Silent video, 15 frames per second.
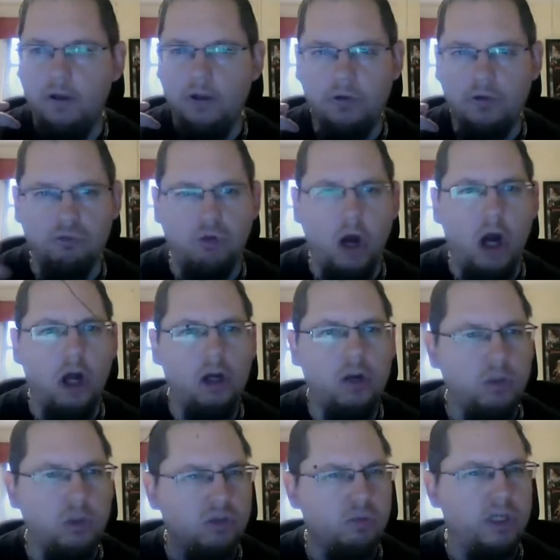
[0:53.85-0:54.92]

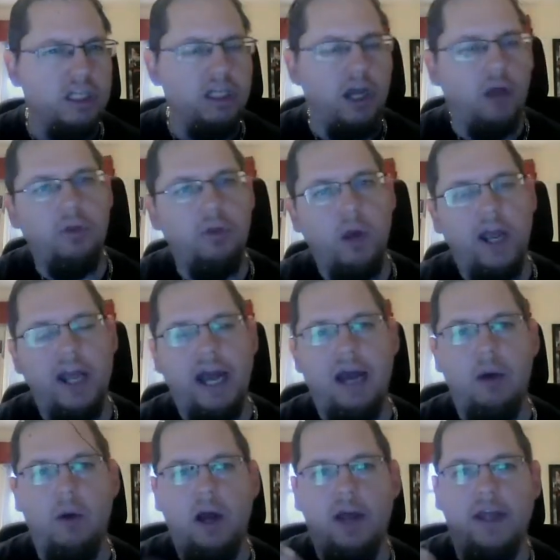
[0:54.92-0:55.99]
Rock was really on the way
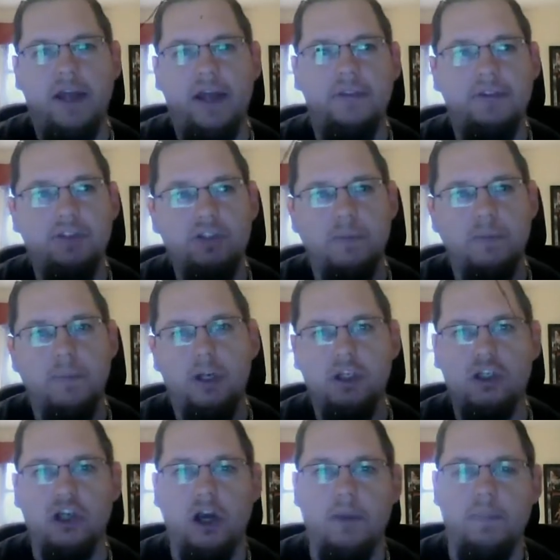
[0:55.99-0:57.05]
out, and then somebody
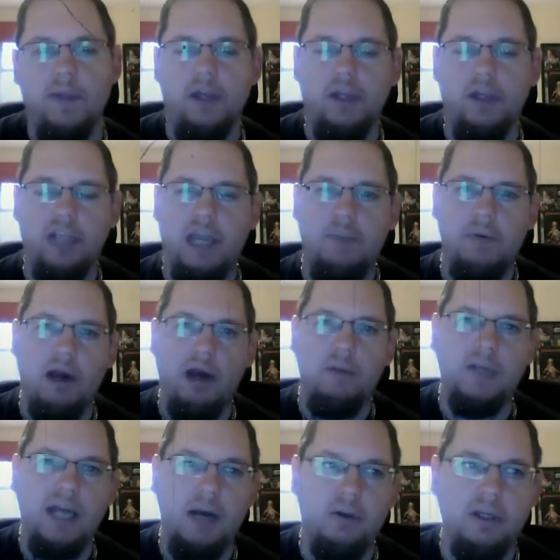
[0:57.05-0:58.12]
showed me their debut
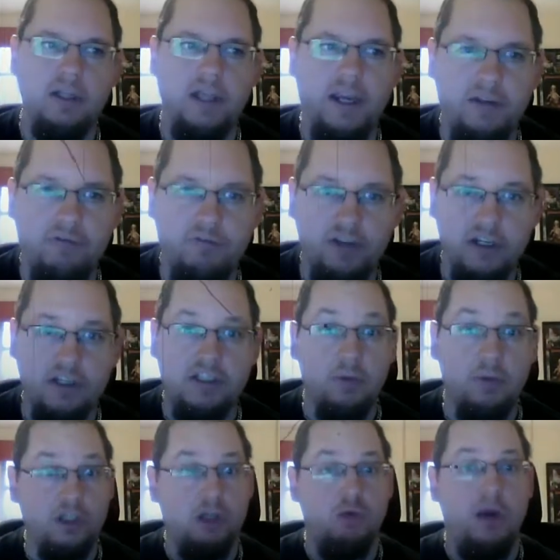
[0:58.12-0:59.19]
album Calculated
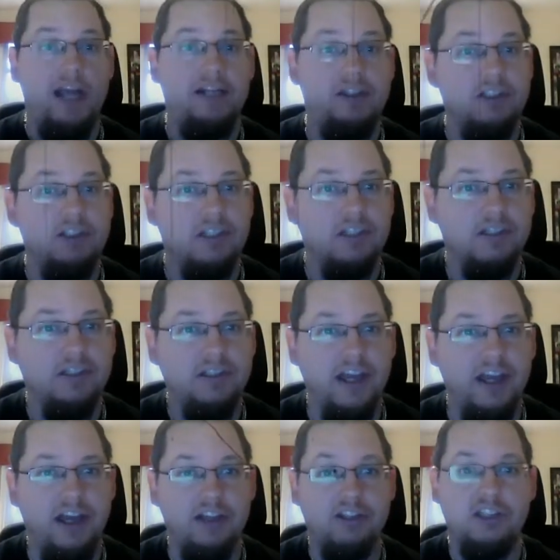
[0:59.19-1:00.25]
Infinity, which Greg doesn't
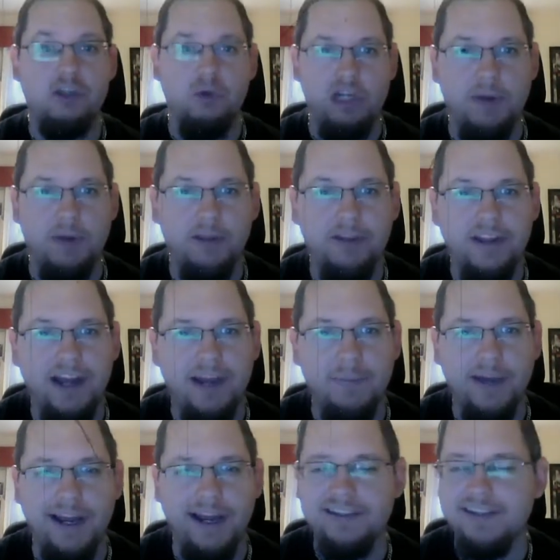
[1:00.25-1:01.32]
scream on, I
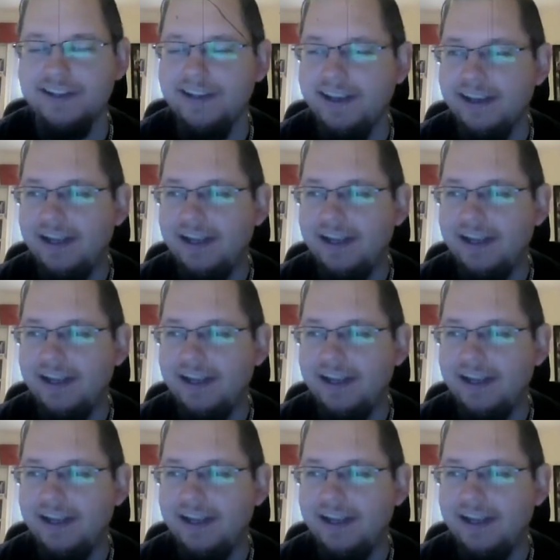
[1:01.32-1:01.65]
may add.